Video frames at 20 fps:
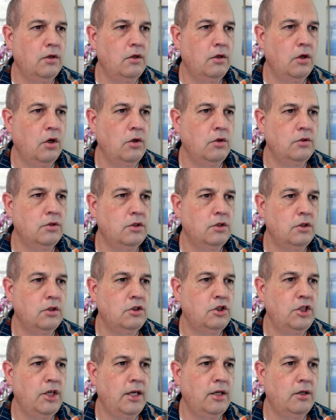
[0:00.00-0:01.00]
owns the
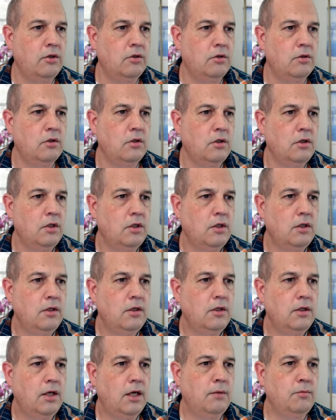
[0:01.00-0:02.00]
channel.
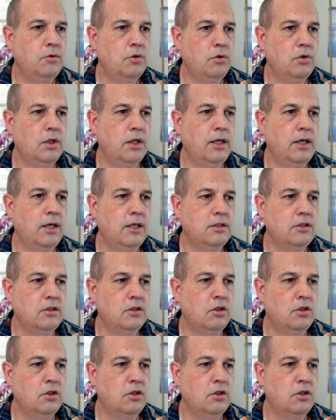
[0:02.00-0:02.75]
Google on Arts and